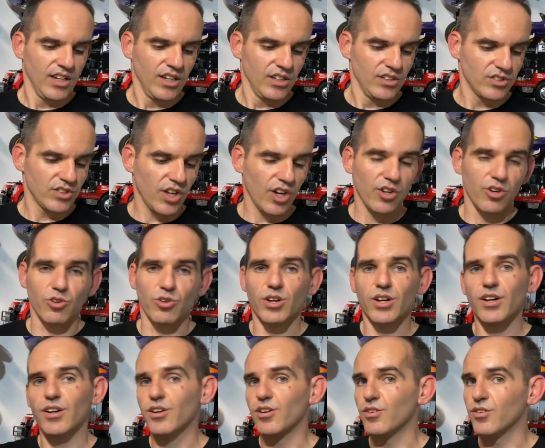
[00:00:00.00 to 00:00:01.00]
So
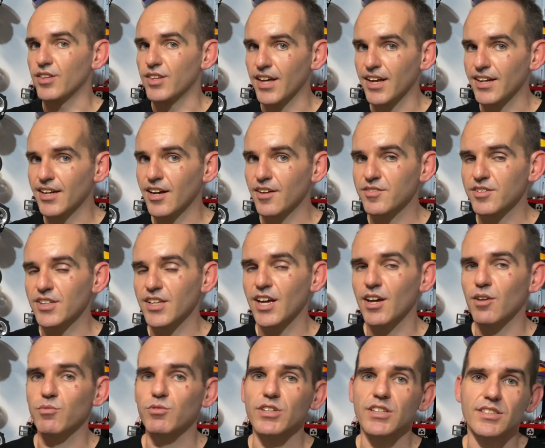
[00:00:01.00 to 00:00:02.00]
then after
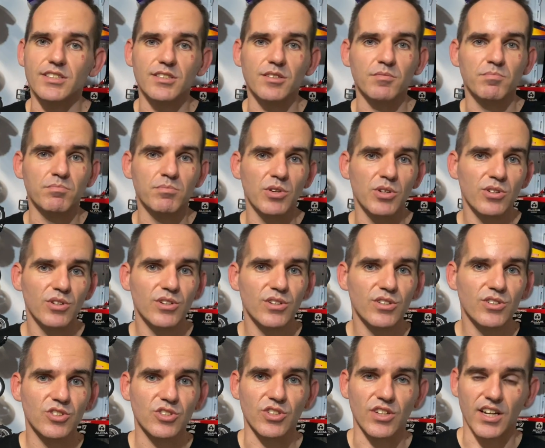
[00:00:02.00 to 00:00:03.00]
that, we
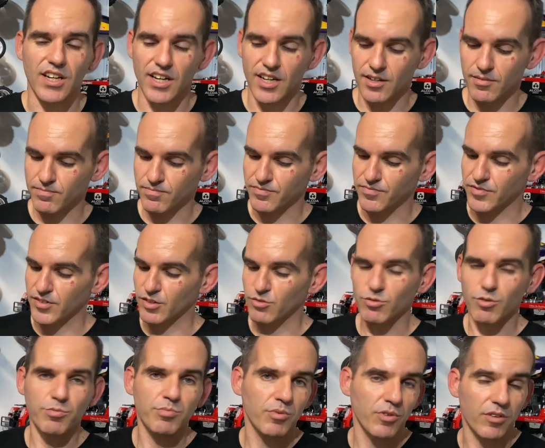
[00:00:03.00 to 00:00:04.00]
submerge,
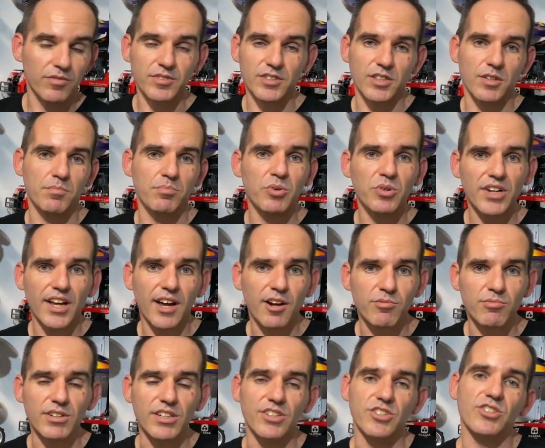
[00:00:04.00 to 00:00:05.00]
we've obviously put our
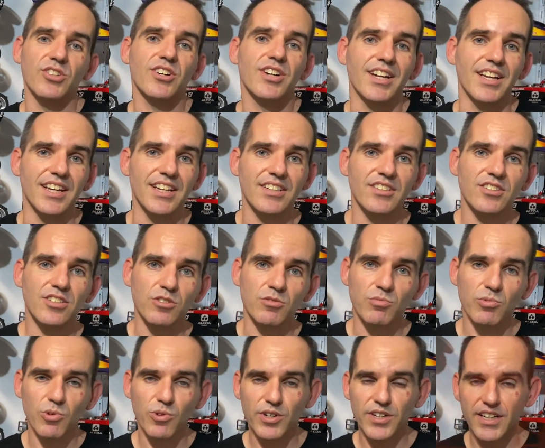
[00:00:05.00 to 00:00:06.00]
Rit Dye into the
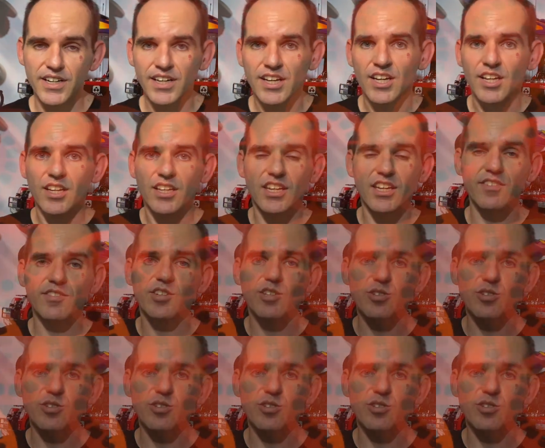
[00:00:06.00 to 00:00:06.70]
water, give it